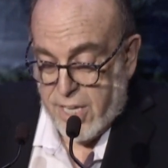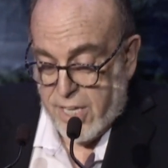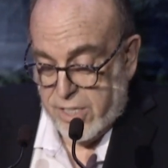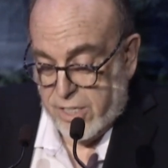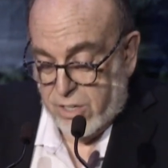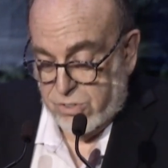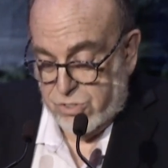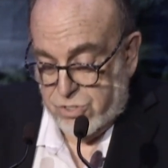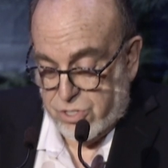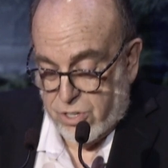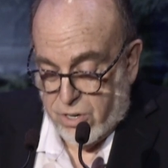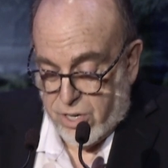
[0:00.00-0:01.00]
in those
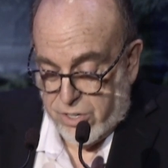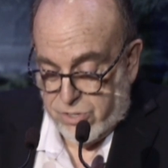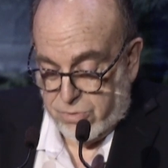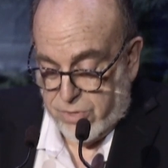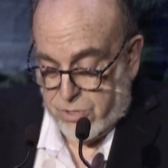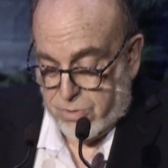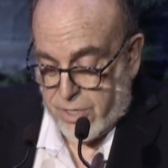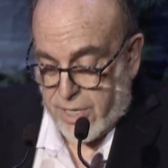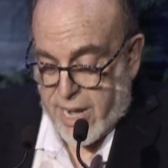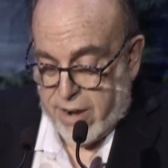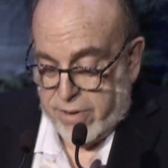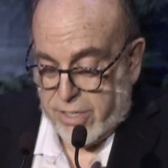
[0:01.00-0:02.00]
stores, which were
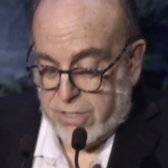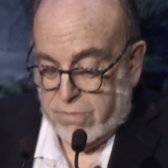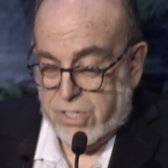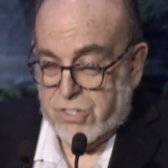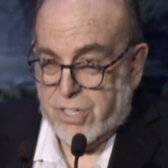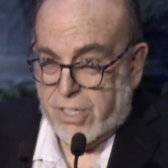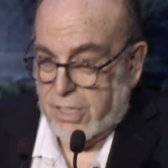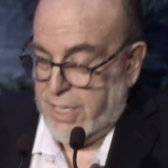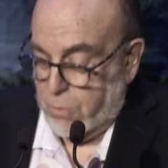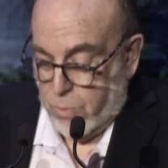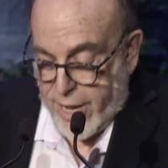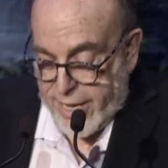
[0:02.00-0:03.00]

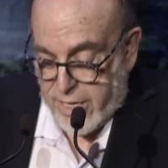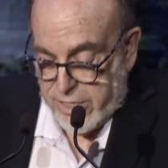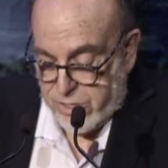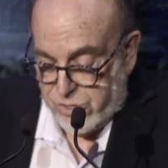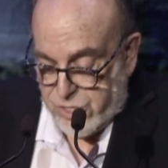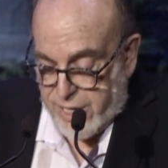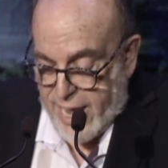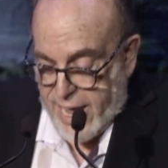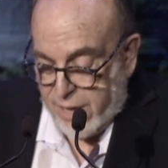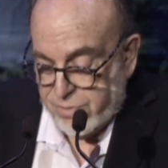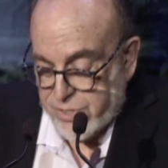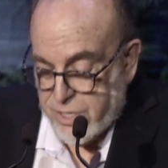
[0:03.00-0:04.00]
characteristically way
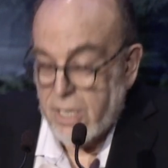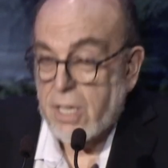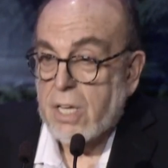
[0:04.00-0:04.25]
understaffed